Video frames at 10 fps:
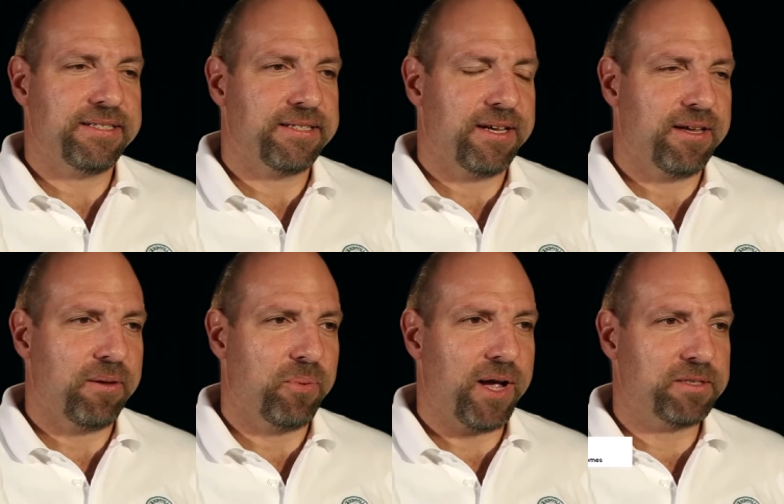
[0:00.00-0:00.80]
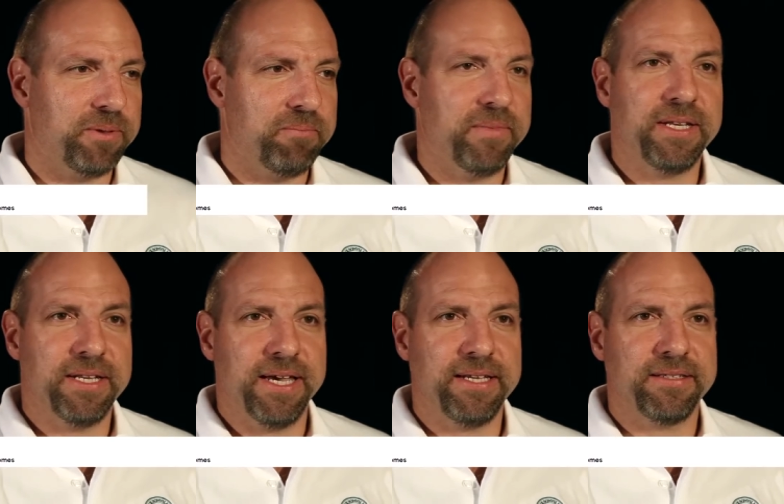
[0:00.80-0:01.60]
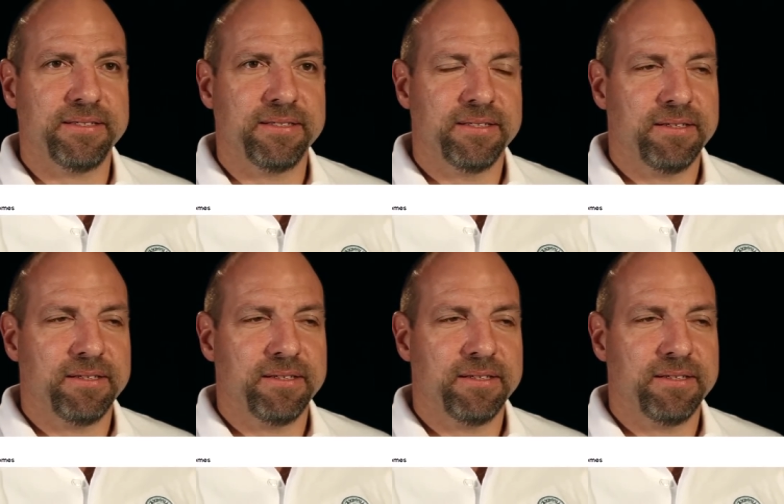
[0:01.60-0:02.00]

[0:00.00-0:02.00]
Uh, approximately midnight,